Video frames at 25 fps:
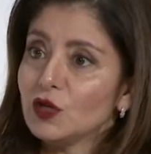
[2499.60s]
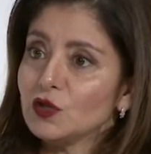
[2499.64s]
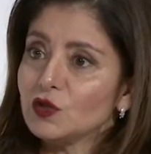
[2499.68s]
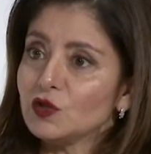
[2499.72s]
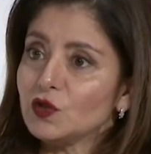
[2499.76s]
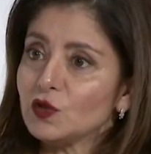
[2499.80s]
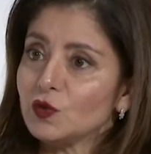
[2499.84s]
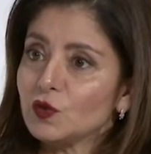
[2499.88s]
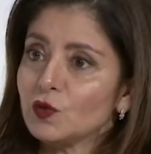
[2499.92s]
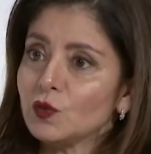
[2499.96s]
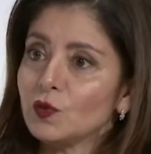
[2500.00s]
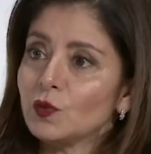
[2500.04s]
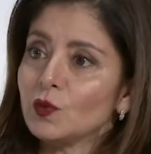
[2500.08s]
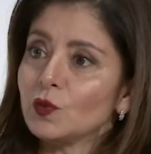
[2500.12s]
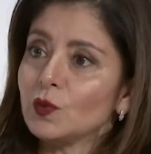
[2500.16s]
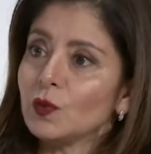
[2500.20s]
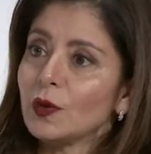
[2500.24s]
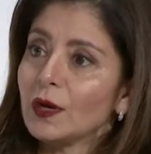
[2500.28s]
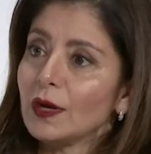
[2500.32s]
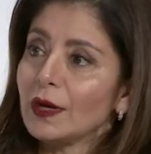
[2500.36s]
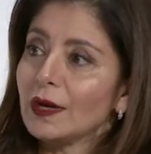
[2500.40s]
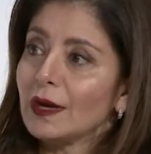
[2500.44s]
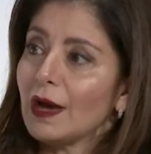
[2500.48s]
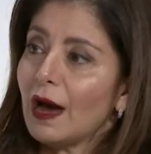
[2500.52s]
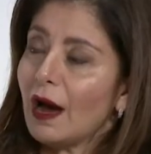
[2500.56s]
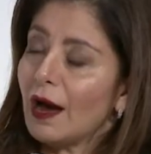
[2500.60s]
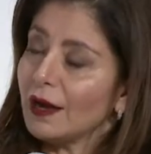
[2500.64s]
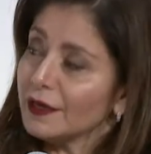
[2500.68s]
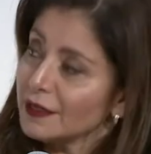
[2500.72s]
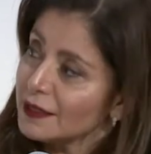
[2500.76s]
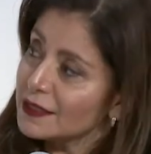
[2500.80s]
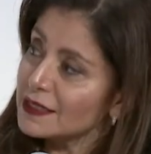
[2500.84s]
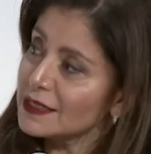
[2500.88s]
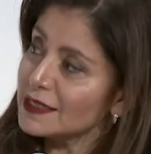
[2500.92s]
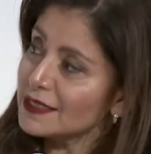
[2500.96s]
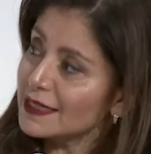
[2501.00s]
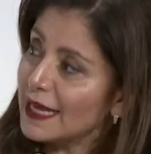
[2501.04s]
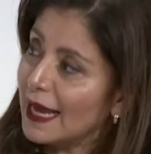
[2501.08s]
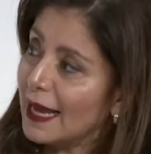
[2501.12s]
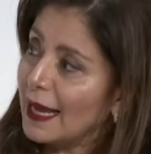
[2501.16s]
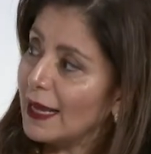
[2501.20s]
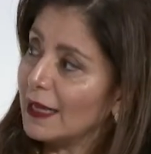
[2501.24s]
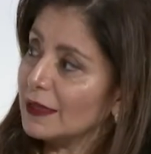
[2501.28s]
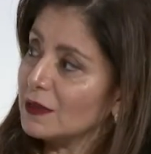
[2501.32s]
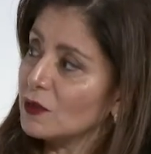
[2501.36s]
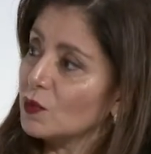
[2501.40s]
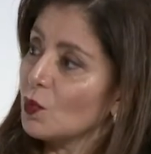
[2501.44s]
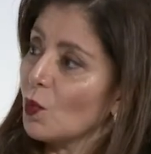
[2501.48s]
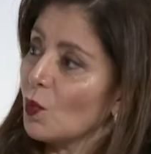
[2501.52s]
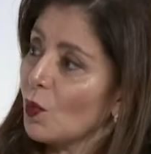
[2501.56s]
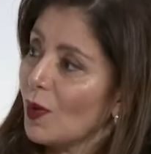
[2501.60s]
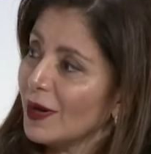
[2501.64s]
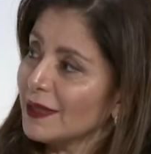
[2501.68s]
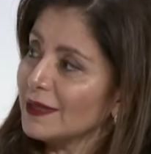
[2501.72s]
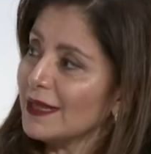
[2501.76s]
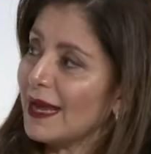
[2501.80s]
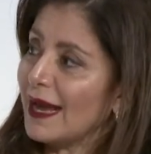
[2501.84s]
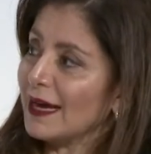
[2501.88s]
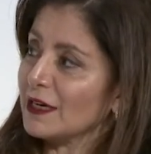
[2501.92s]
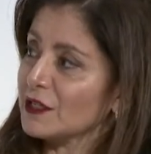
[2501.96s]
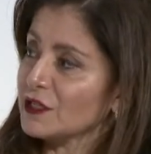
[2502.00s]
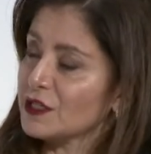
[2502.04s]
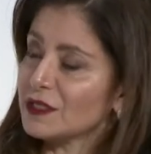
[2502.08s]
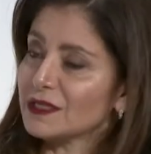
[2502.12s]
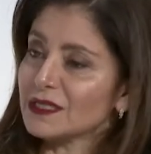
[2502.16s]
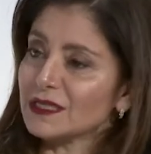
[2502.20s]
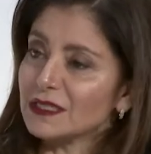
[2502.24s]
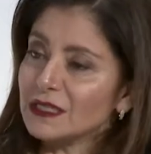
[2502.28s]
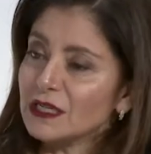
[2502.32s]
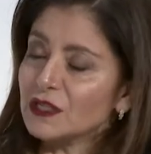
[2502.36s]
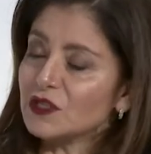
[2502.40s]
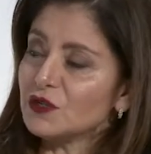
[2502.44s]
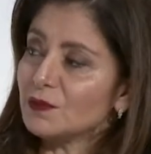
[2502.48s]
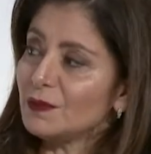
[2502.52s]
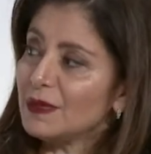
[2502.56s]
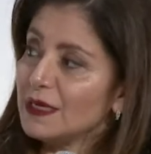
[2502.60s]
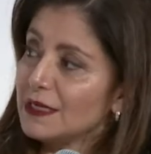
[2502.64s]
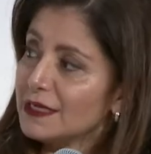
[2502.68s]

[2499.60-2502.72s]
to understand what actions need to be